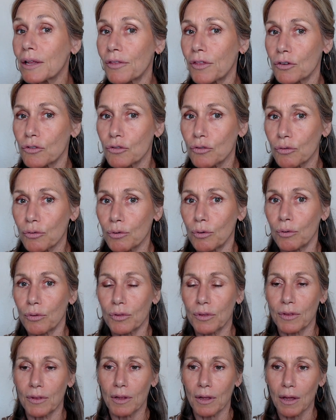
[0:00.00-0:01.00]

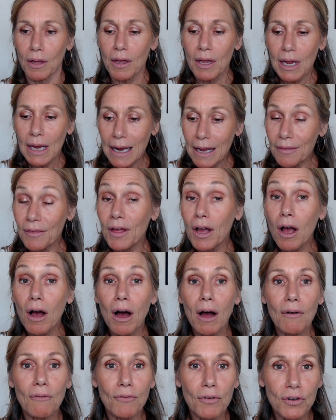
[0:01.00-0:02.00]
truth in the
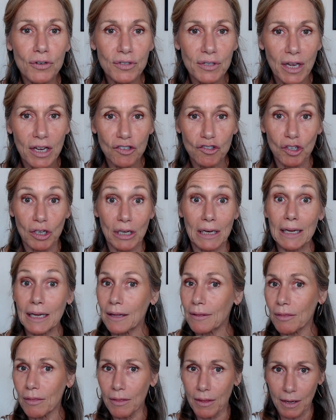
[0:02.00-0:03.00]
conversation,
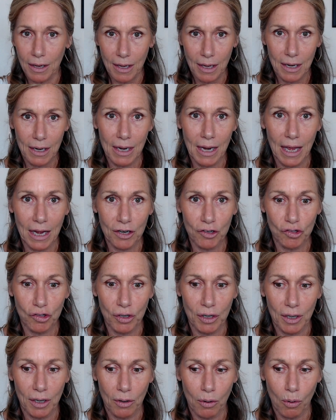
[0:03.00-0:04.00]
in the
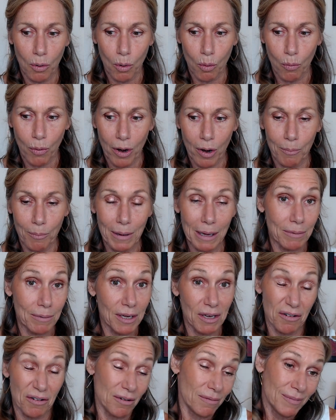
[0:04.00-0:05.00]
connection, or where
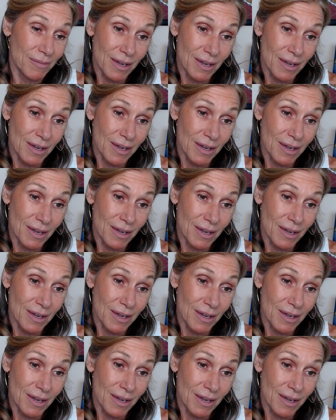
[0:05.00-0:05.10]
maybe